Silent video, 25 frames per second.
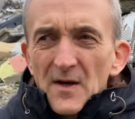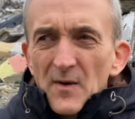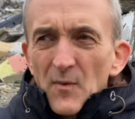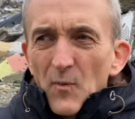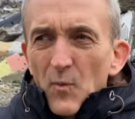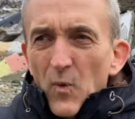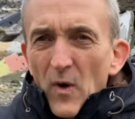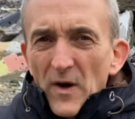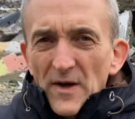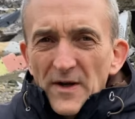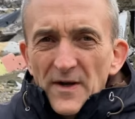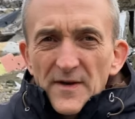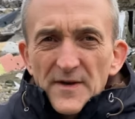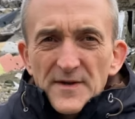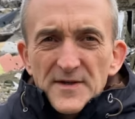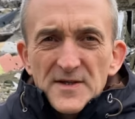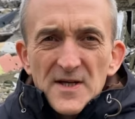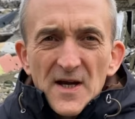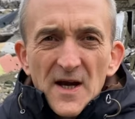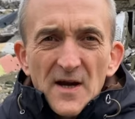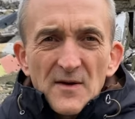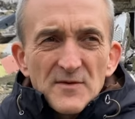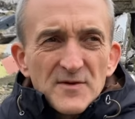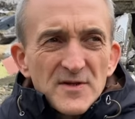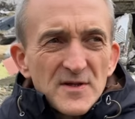one of the
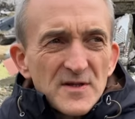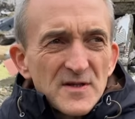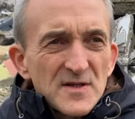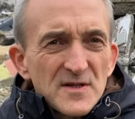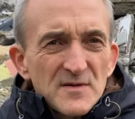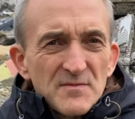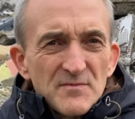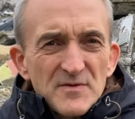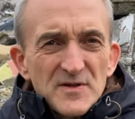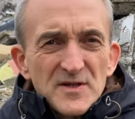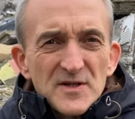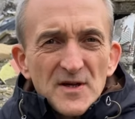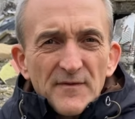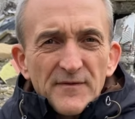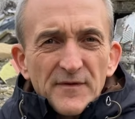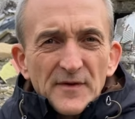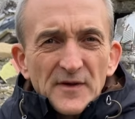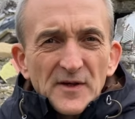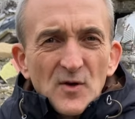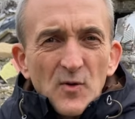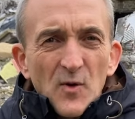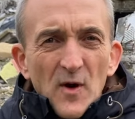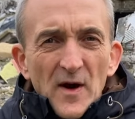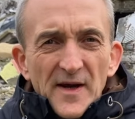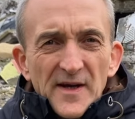towns that's suffered
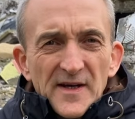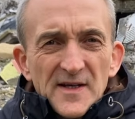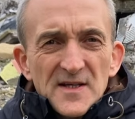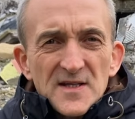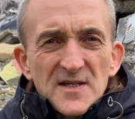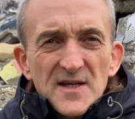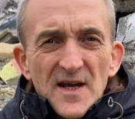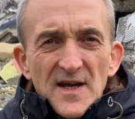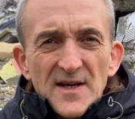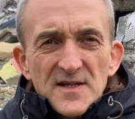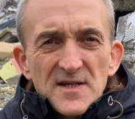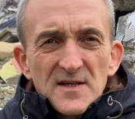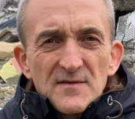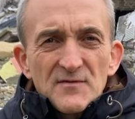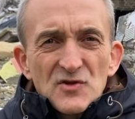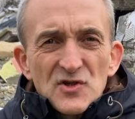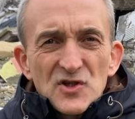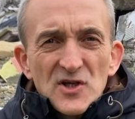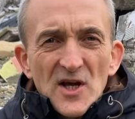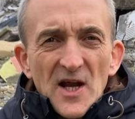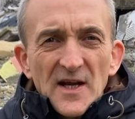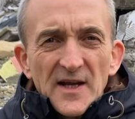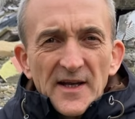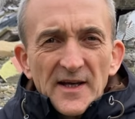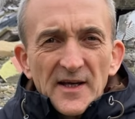quite extensive
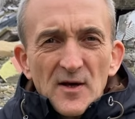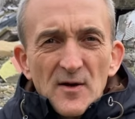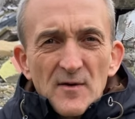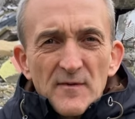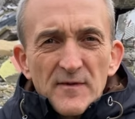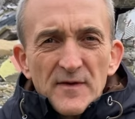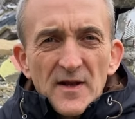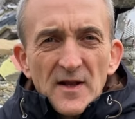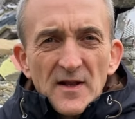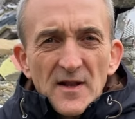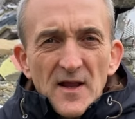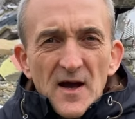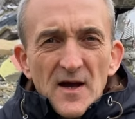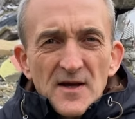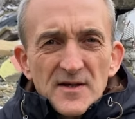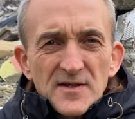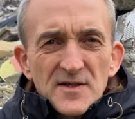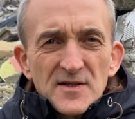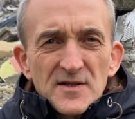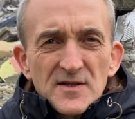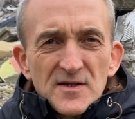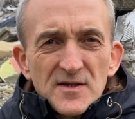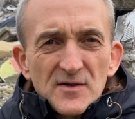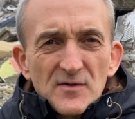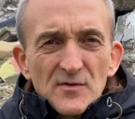shelling over the
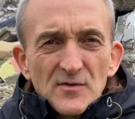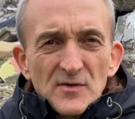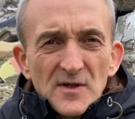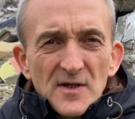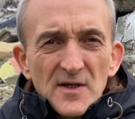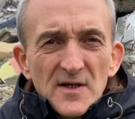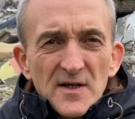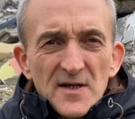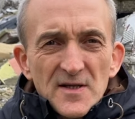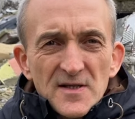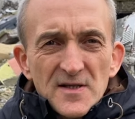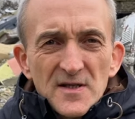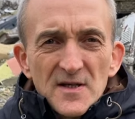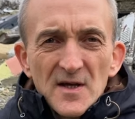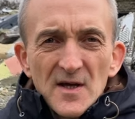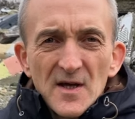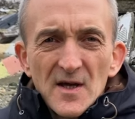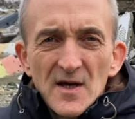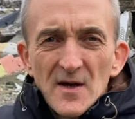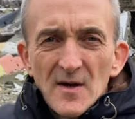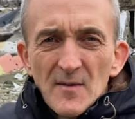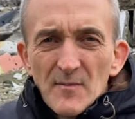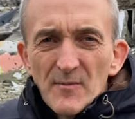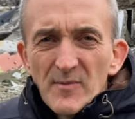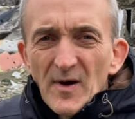last two years.
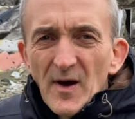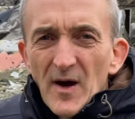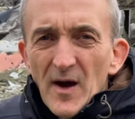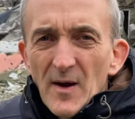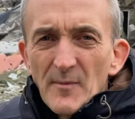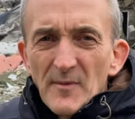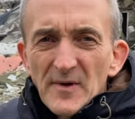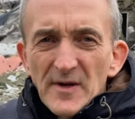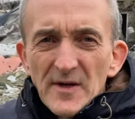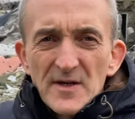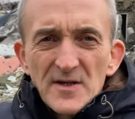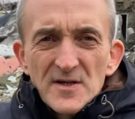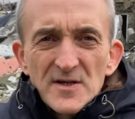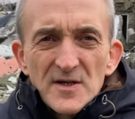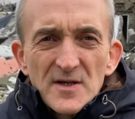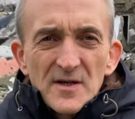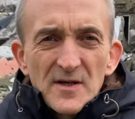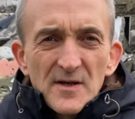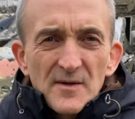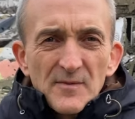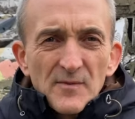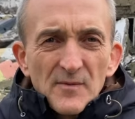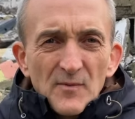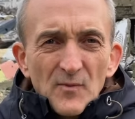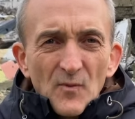Behind me is
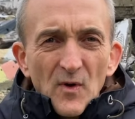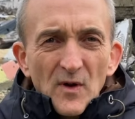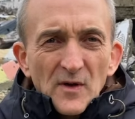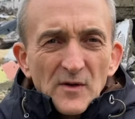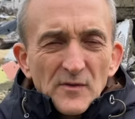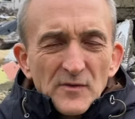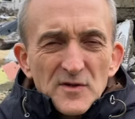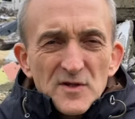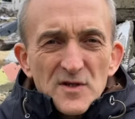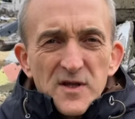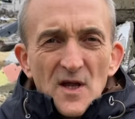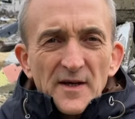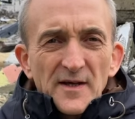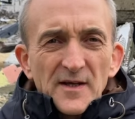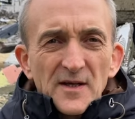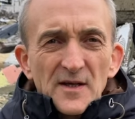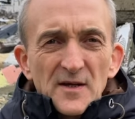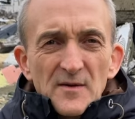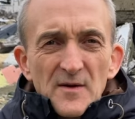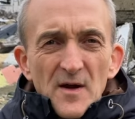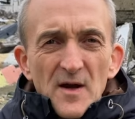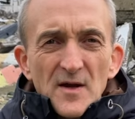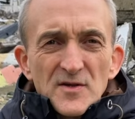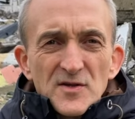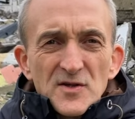a, what looks like a,
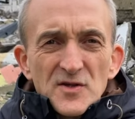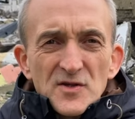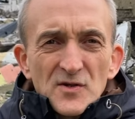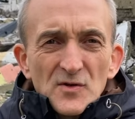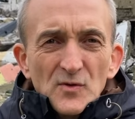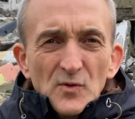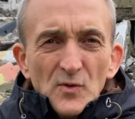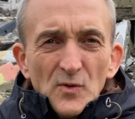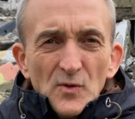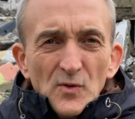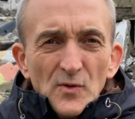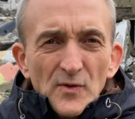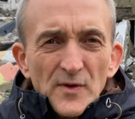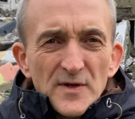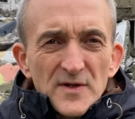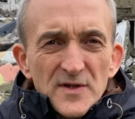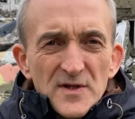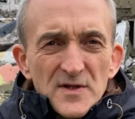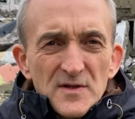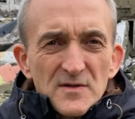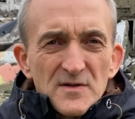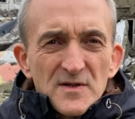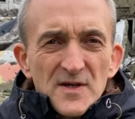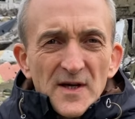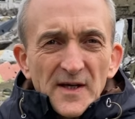a school
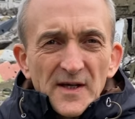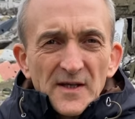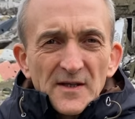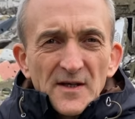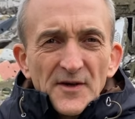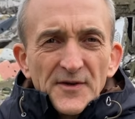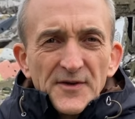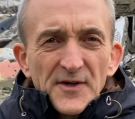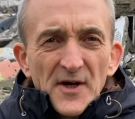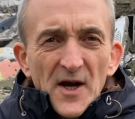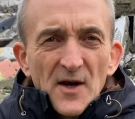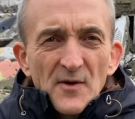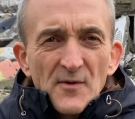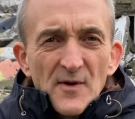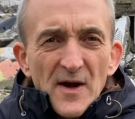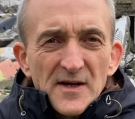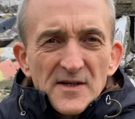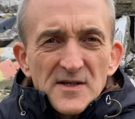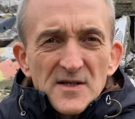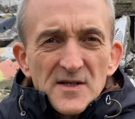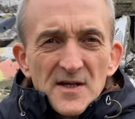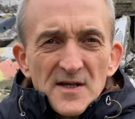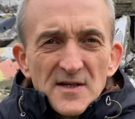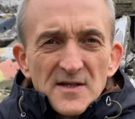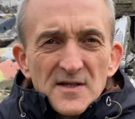that's taken a
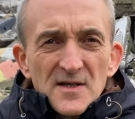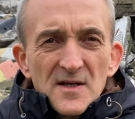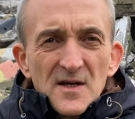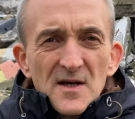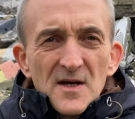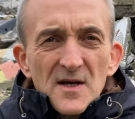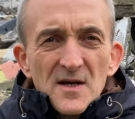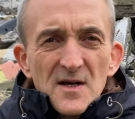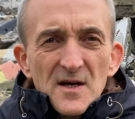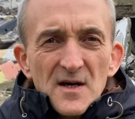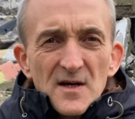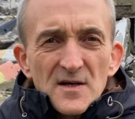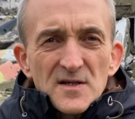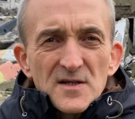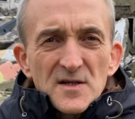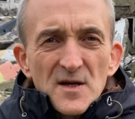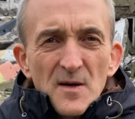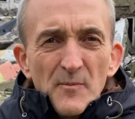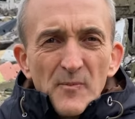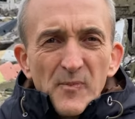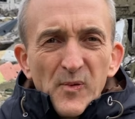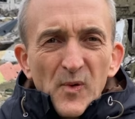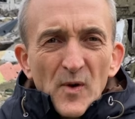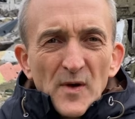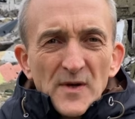direct hit at
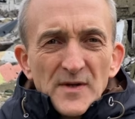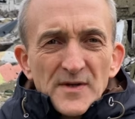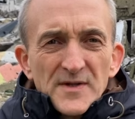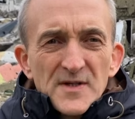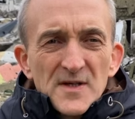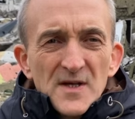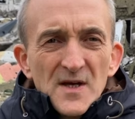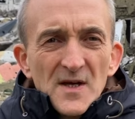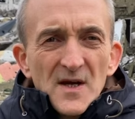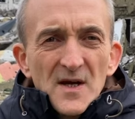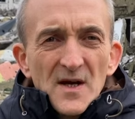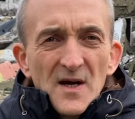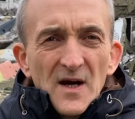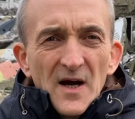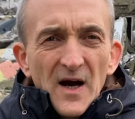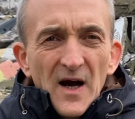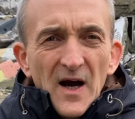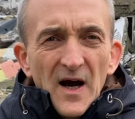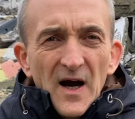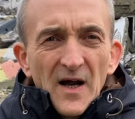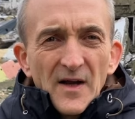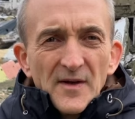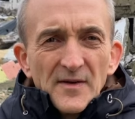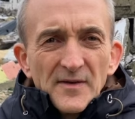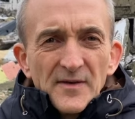some point,
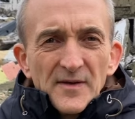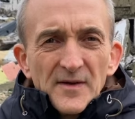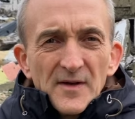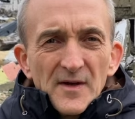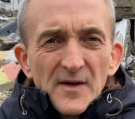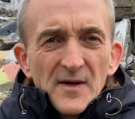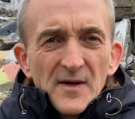and